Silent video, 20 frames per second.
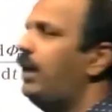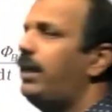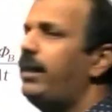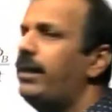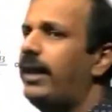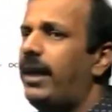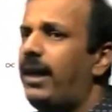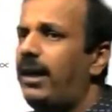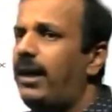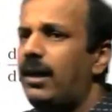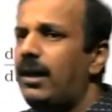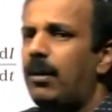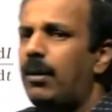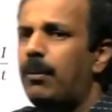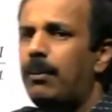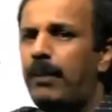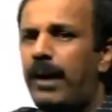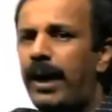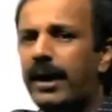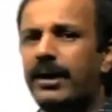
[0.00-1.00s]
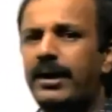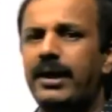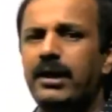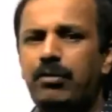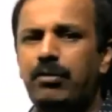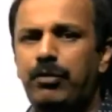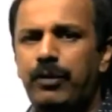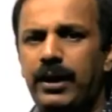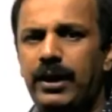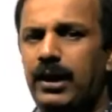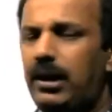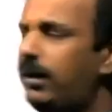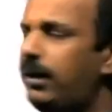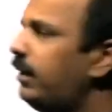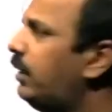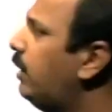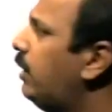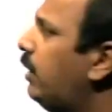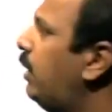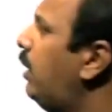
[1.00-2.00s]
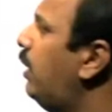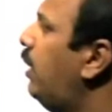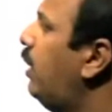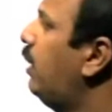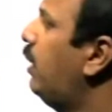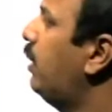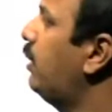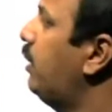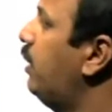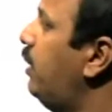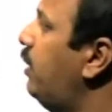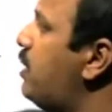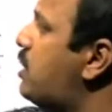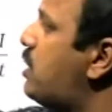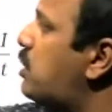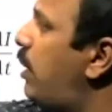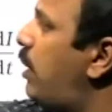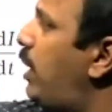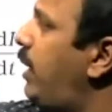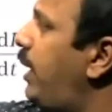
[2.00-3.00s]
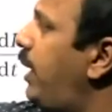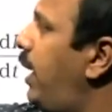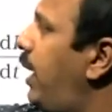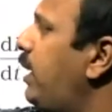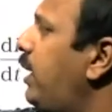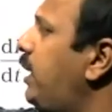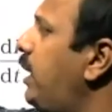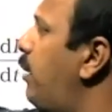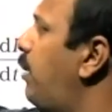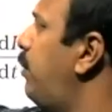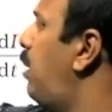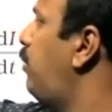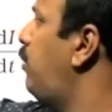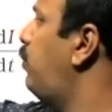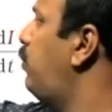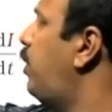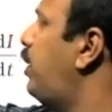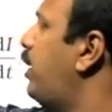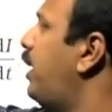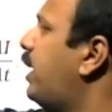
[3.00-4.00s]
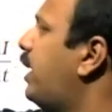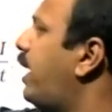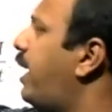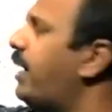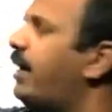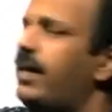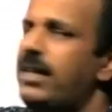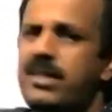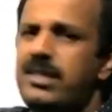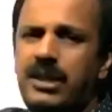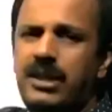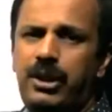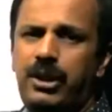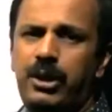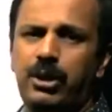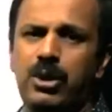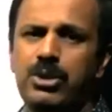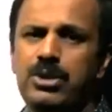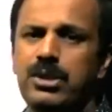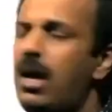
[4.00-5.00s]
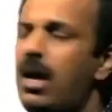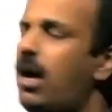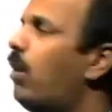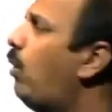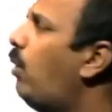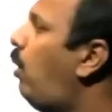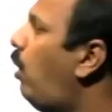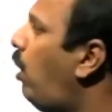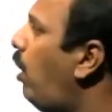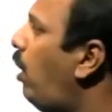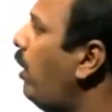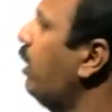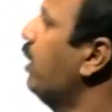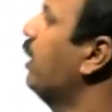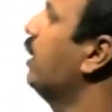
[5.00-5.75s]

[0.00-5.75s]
in a magnetic field, in this one a EMF or a current is induced, or